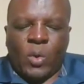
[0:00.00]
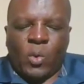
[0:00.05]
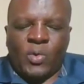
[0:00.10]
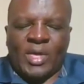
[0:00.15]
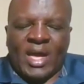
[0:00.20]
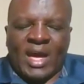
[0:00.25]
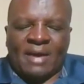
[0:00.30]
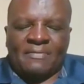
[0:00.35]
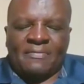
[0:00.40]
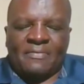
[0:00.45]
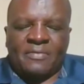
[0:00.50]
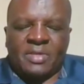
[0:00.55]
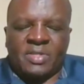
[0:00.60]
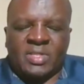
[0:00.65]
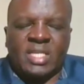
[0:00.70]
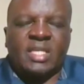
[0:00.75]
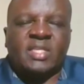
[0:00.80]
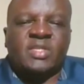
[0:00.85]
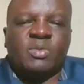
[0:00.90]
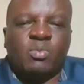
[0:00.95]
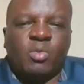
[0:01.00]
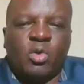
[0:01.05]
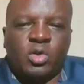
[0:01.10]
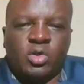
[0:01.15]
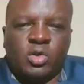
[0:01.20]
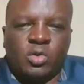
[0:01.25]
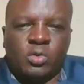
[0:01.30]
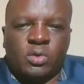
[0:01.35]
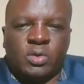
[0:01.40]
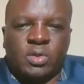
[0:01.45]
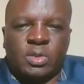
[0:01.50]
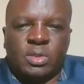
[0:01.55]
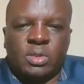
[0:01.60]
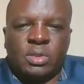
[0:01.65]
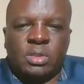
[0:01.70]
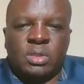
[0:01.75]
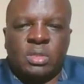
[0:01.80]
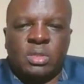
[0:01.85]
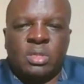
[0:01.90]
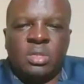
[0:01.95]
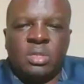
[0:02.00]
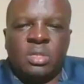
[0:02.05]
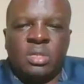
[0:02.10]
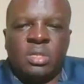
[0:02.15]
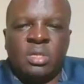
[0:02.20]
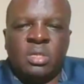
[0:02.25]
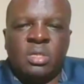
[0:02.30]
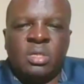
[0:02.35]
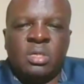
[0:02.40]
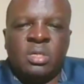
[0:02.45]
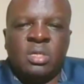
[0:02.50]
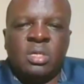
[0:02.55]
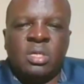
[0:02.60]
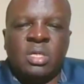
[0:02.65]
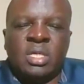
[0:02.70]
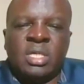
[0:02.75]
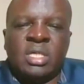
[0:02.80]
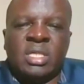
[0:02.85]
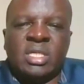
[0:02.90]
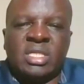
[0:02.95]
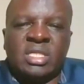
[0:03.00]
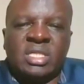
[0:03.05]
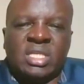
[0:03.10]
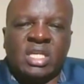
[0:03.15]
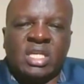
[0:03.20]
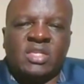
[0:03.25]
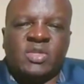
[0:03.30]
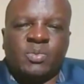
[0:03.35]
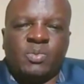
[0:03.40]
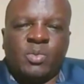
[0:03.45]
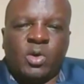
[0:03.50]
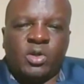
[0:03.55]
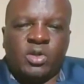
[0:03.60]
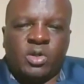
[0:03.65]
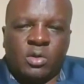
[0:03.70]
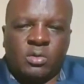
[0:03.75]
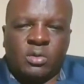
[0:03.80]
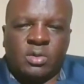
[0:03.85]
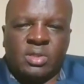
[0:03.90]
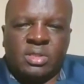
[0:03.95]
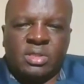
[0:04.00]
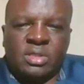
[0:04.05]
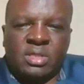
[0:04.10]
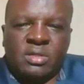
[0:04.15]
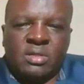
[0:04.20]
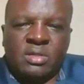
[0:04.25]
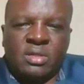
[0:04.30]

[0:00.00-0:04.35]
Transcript: we have 6 modules. 6 modules